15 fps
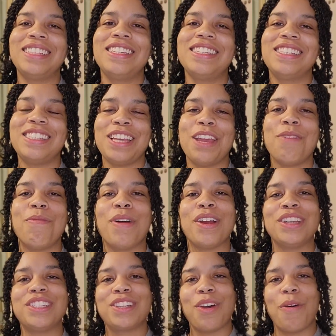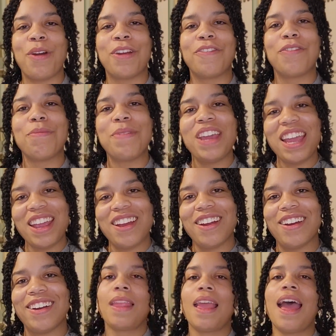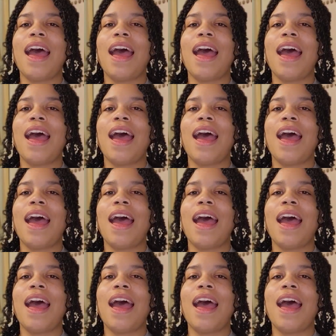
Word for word: to see where it's going from here.